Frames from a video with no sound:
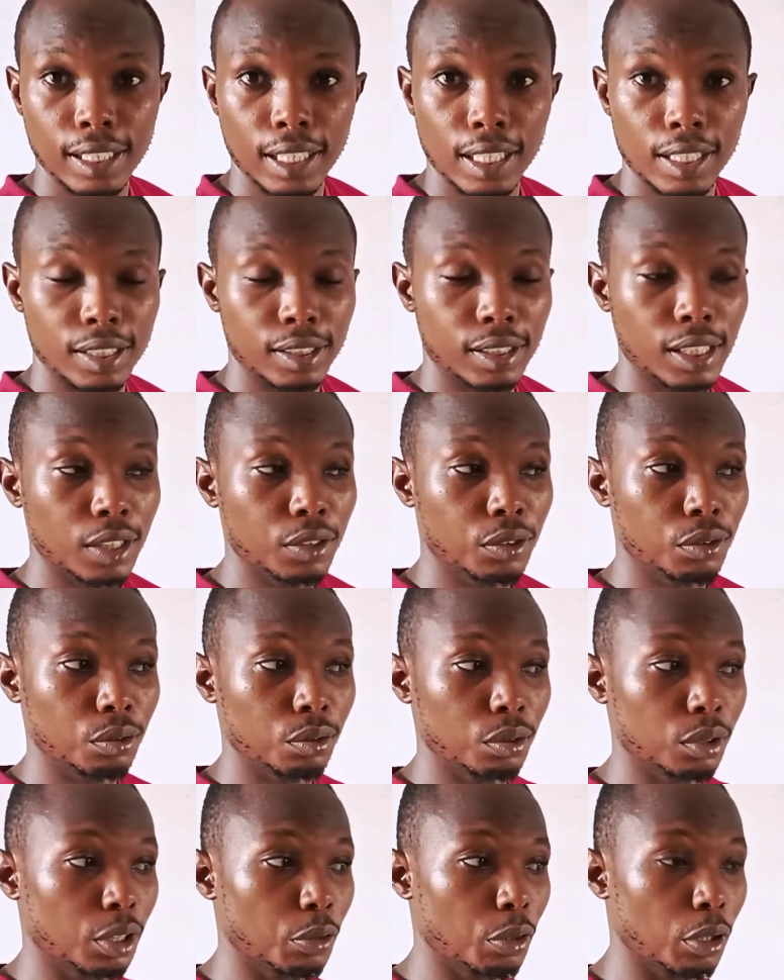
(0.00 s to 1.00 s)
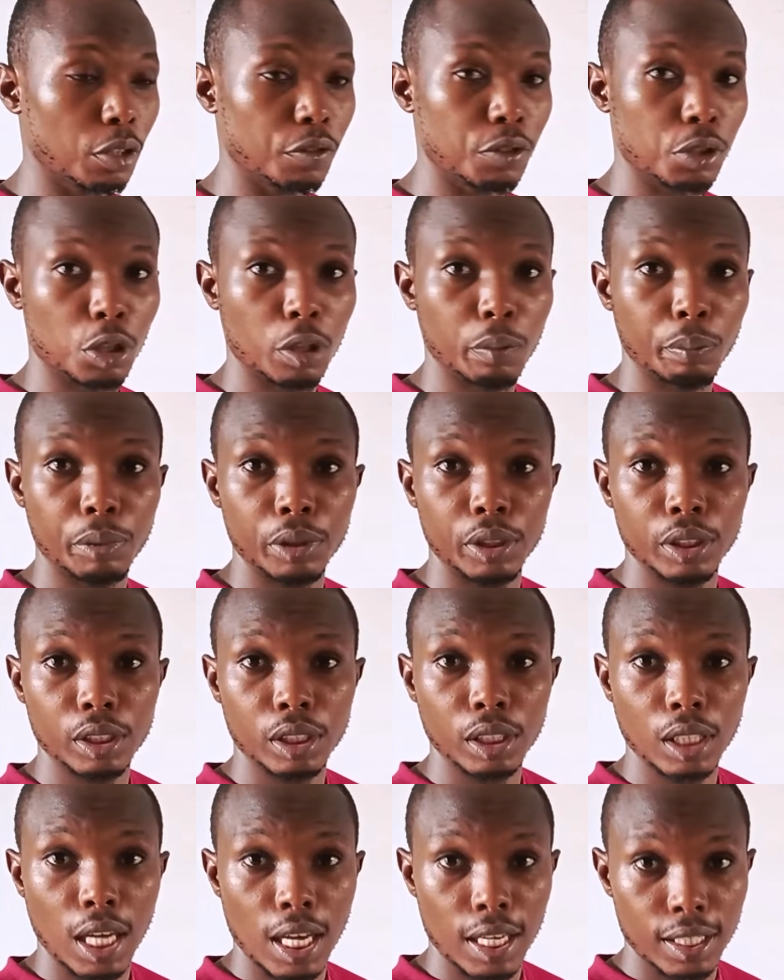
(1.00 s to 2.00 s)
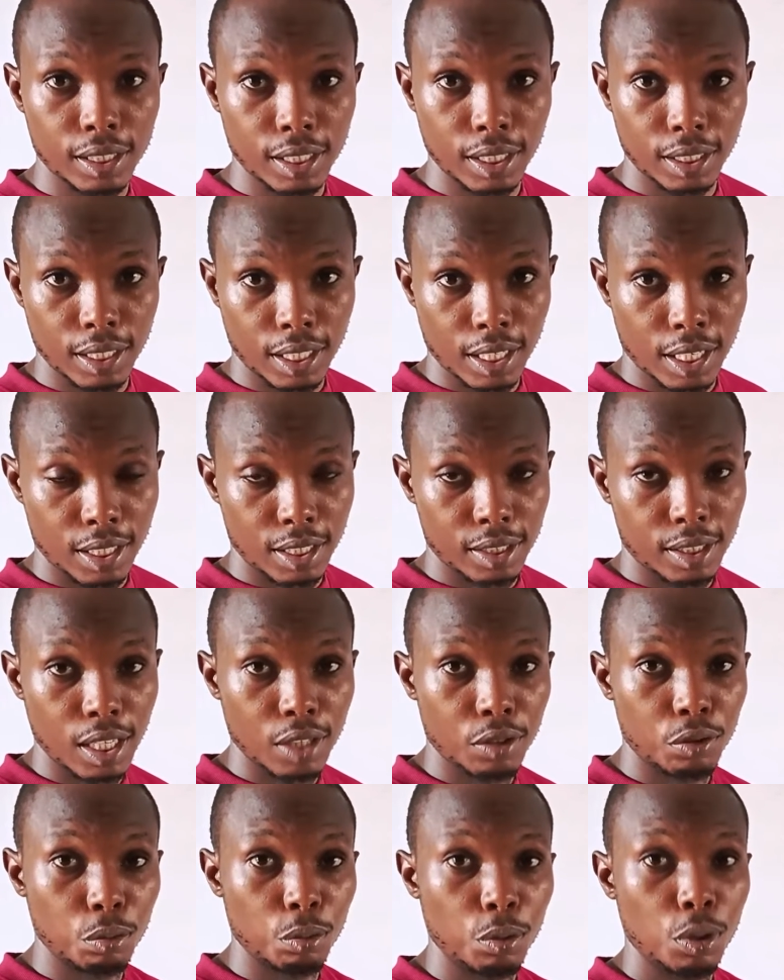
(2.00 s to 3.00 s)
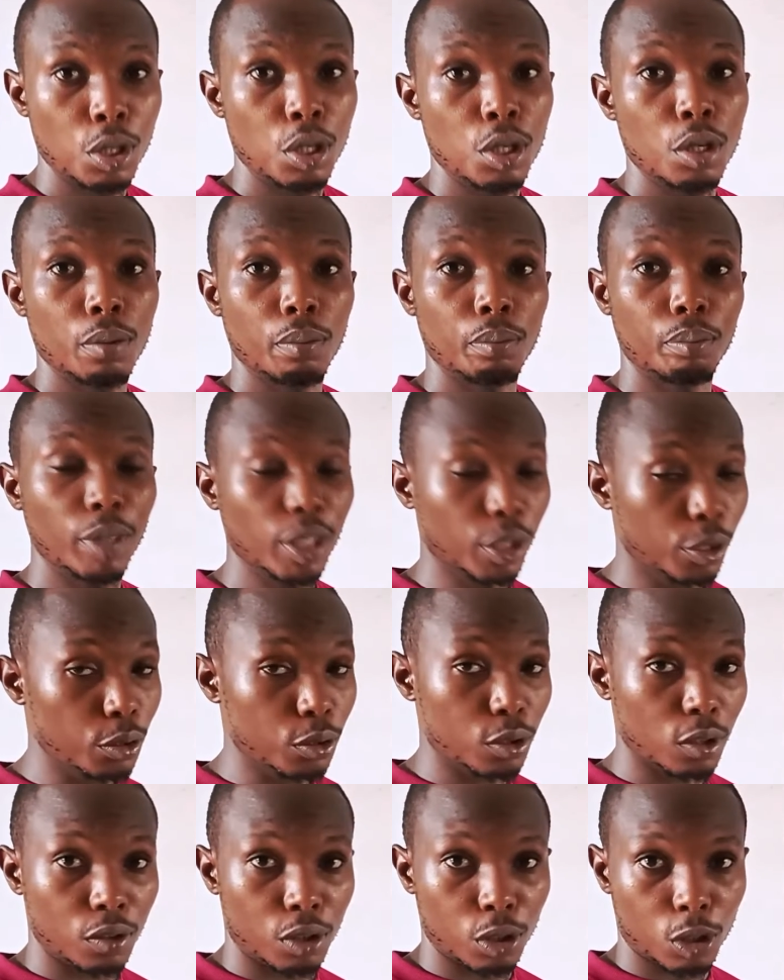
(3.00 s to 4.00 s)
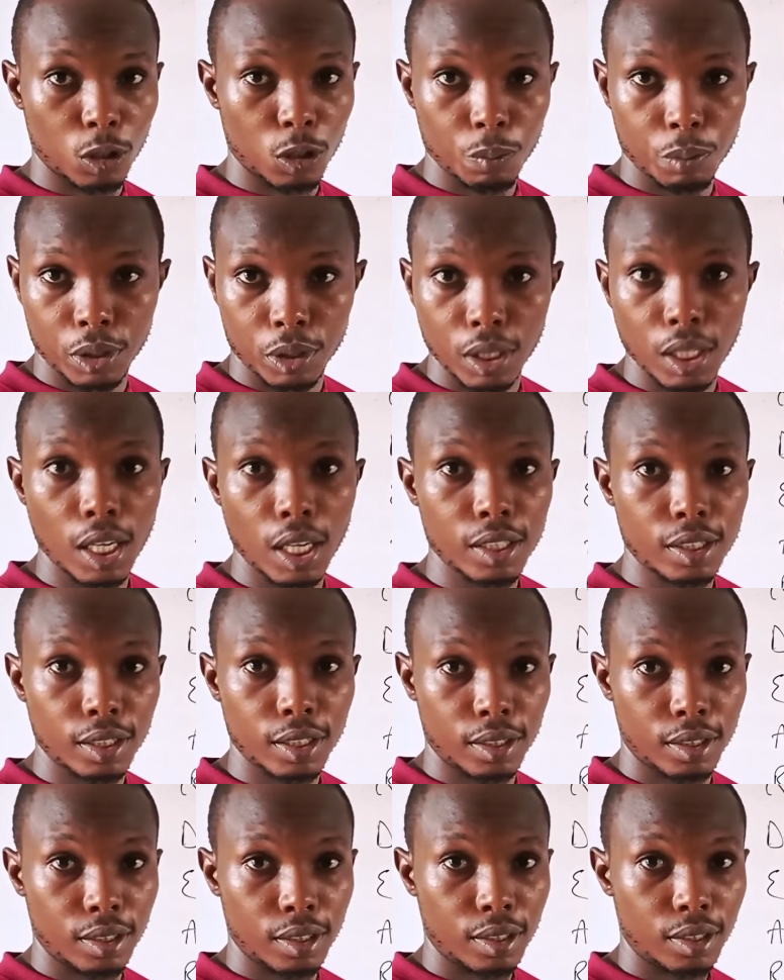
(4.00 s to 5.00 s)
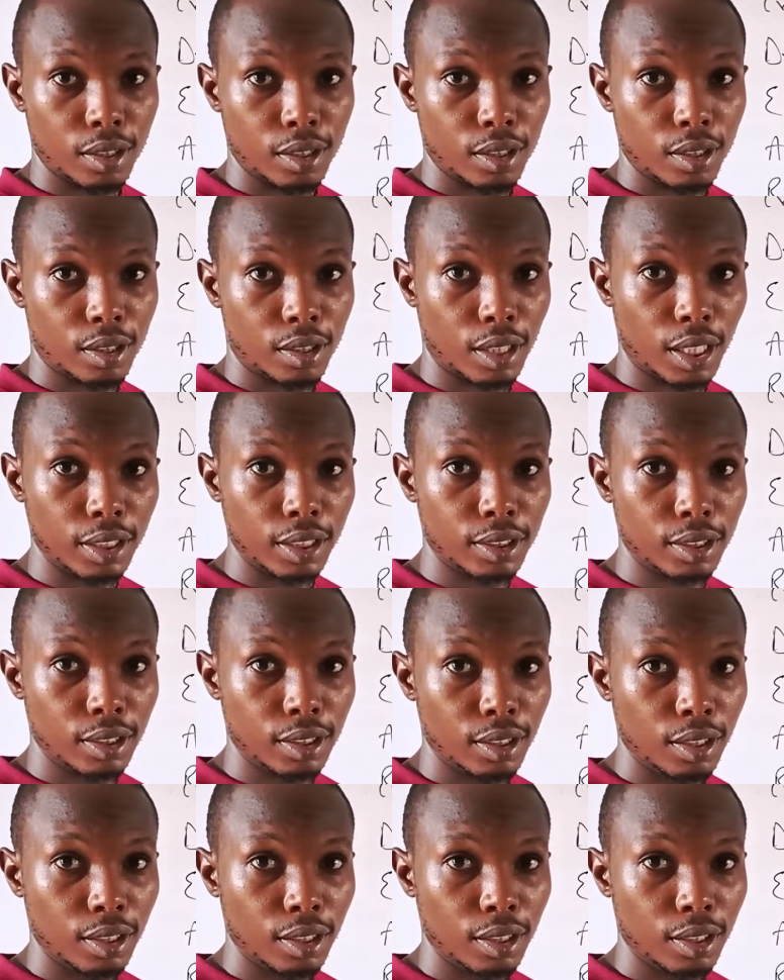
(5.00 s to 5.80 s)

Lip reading: I can decide to, okay, one of the company's asset. I can decide to make use of the company asset, right?